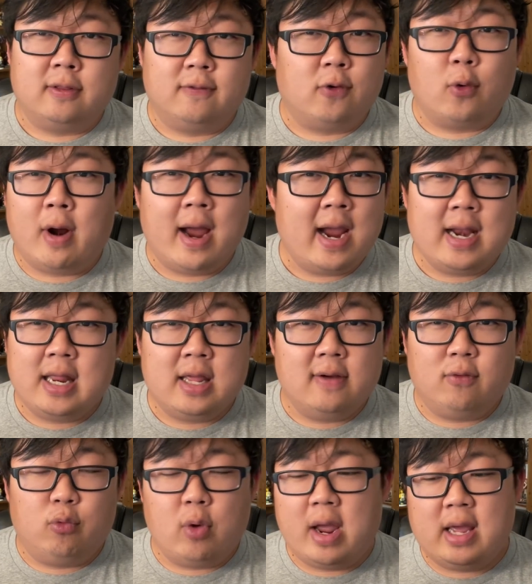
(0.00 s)
The variety
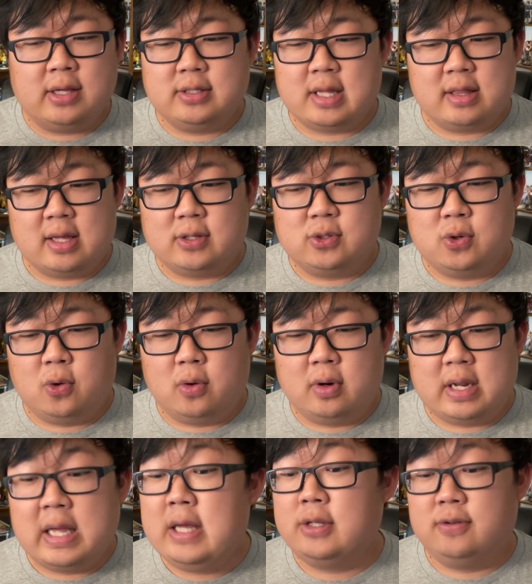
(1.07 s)
of ways that they
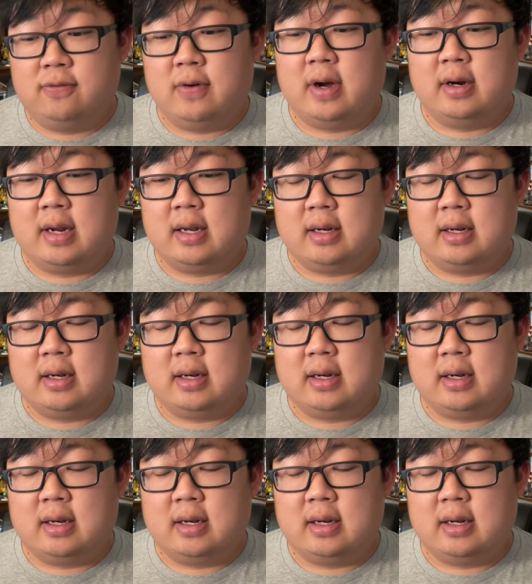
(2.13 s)
score is fun,